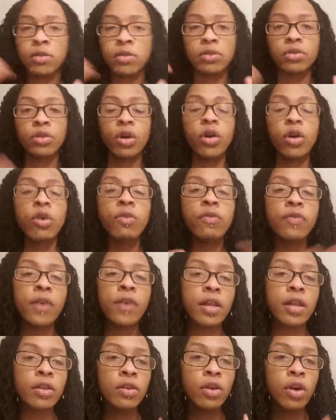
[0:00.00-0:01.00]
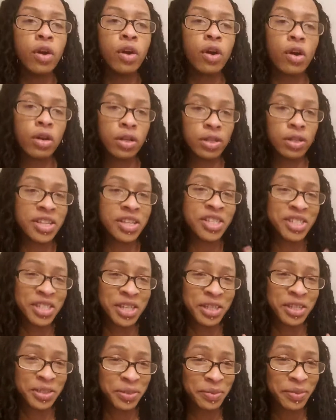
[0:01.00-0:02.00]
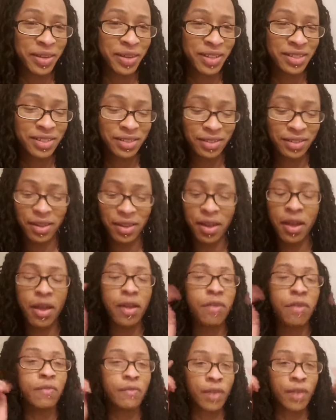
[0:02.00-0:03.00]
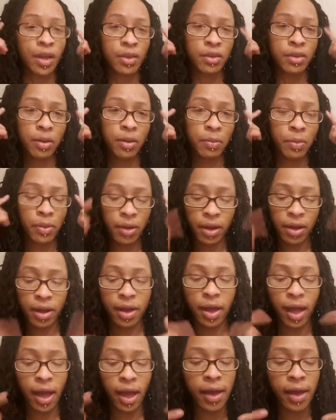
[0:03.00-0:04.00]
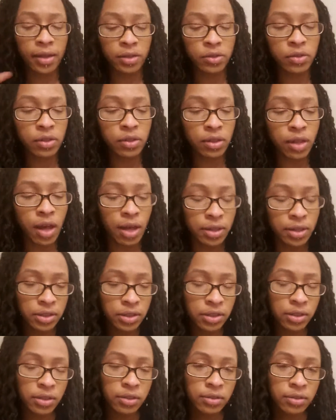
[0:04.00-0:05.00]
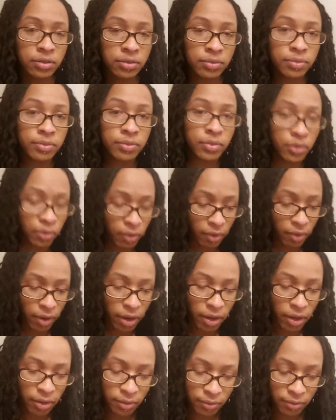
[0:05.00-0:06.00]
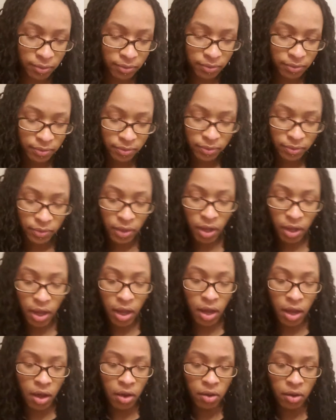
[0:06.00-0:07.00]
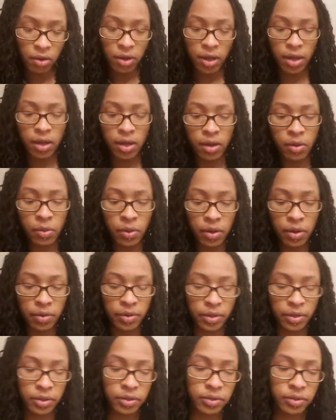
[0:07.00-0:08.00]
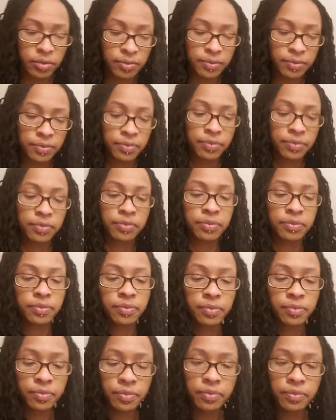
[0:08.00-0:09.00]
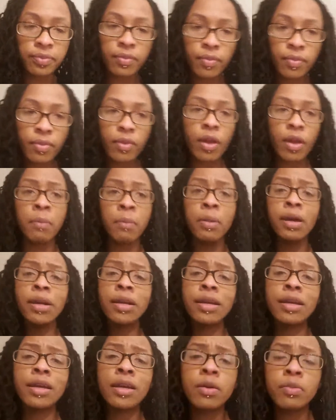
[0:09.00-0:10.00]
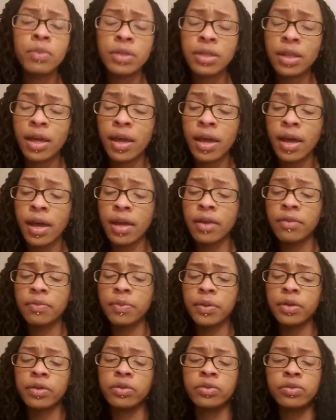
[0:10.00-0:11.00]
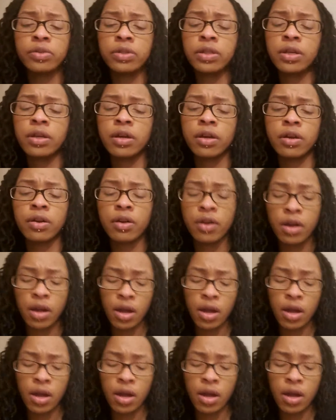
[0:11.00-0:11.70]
Don't follow your heart in this situation. Follow your brain. Act on logic. All right? Okay, Aquarius. But again, with that Eight of Pentacles there,